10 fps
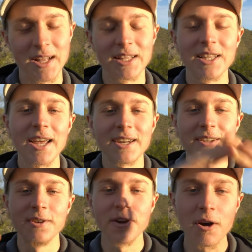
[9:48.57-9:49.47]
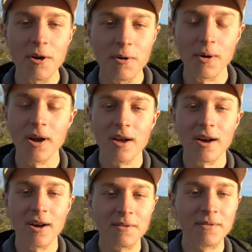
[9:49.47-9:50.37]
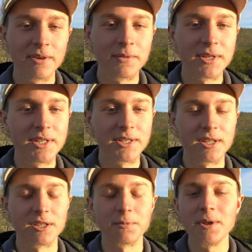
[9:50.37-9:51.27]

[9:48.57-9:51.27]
Let go of the resistance.